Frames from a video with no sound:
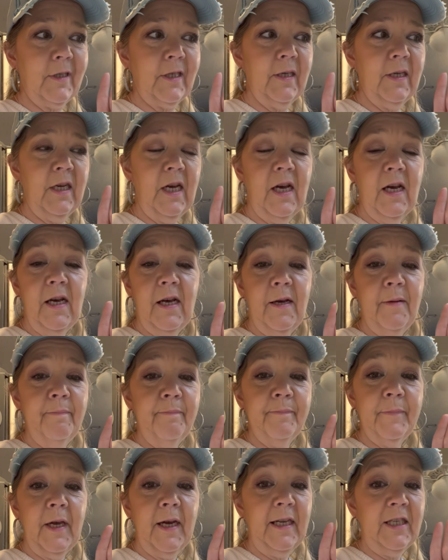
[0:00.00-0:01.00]

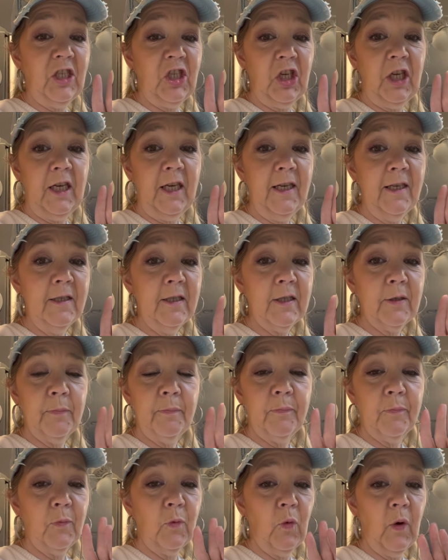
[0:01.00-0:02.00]
a cheese,
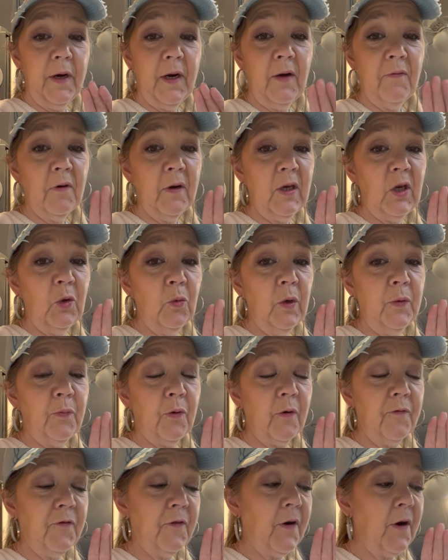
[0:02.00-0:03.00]
whatever you would
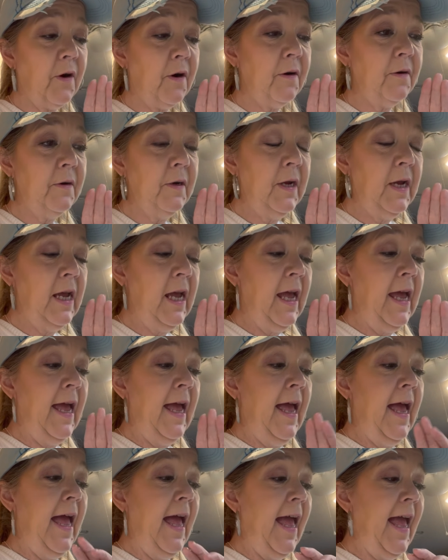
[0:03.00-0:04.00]
prefer.
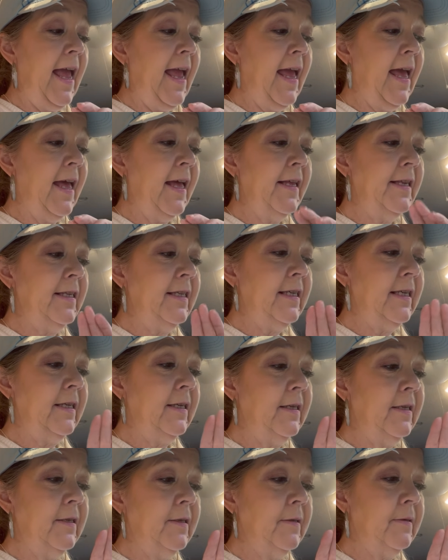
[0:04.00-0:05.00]
And
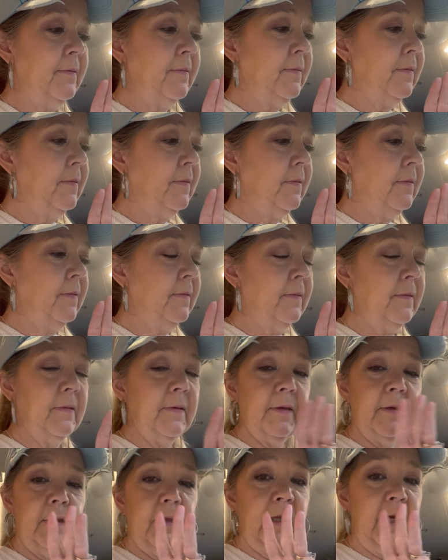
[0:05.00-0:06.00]

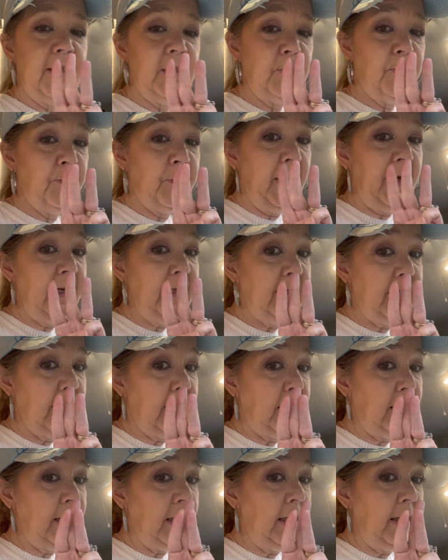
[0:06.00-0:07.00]
that's
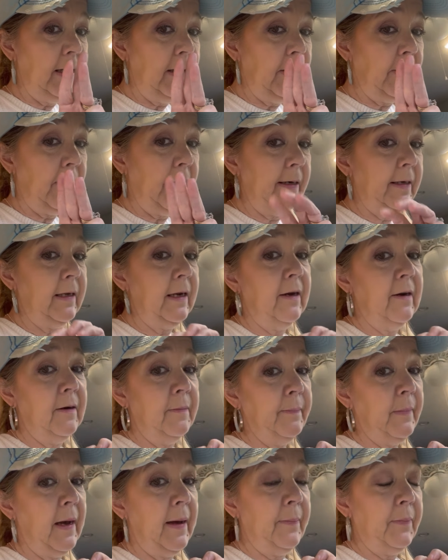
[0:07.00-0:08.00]
basically it right there in
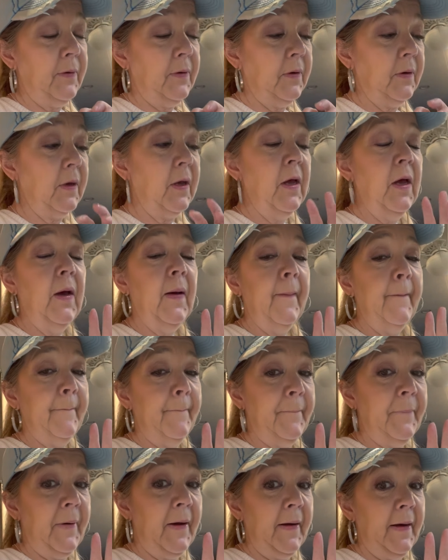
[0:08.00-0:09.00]
my book.
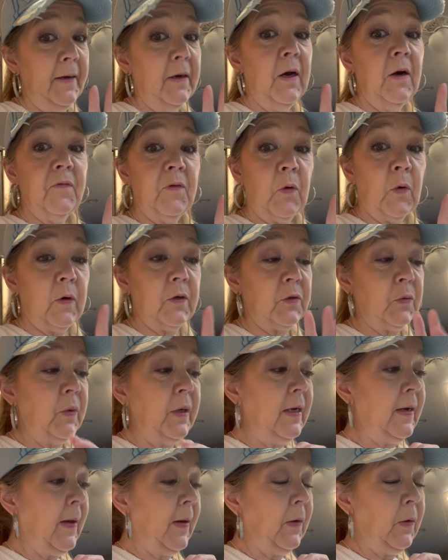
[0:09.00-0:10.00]
But, of course, we
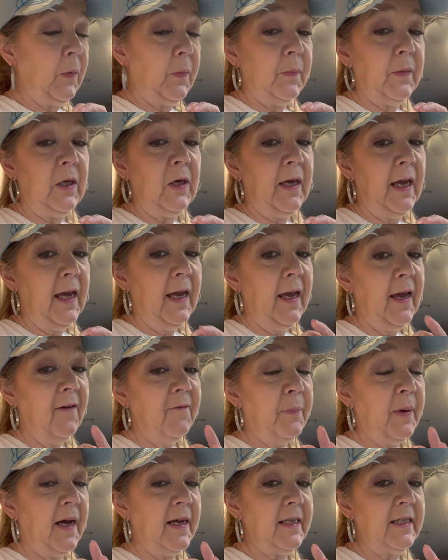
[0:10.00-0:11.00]
know you can't have
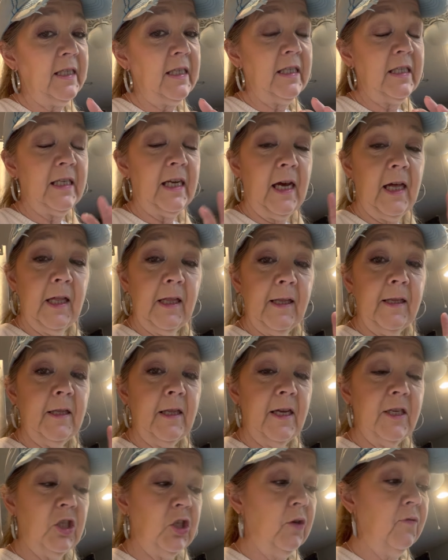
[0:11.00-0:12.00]
pasta salad
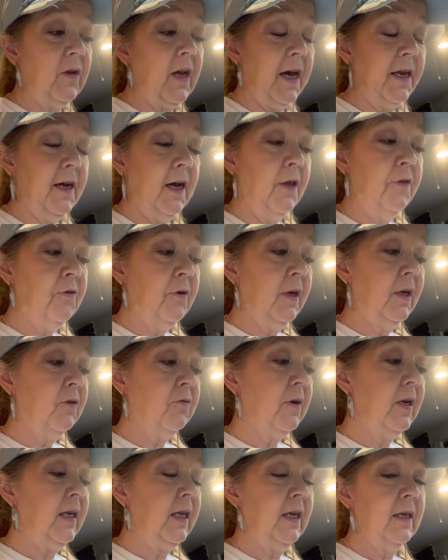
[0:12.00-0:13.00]
unless you've got other
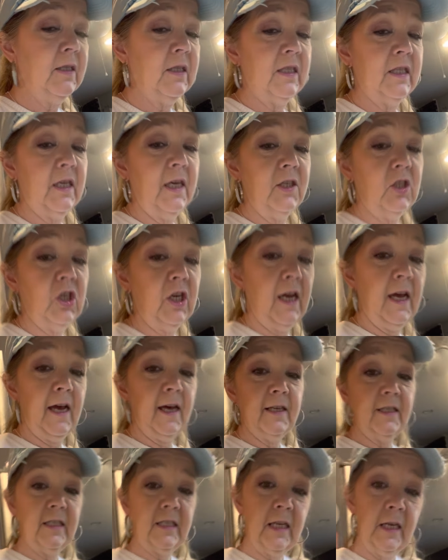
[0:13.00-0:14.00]
ingredients, such
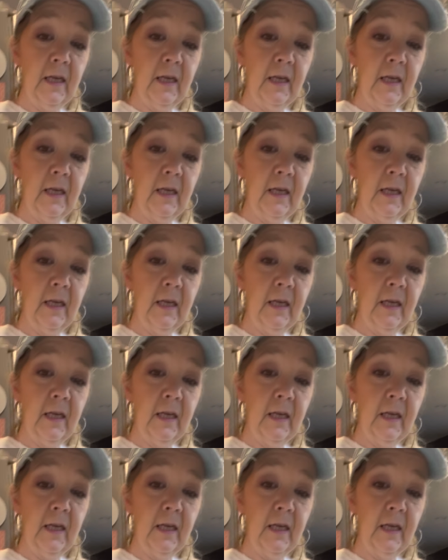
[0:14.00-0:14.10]
as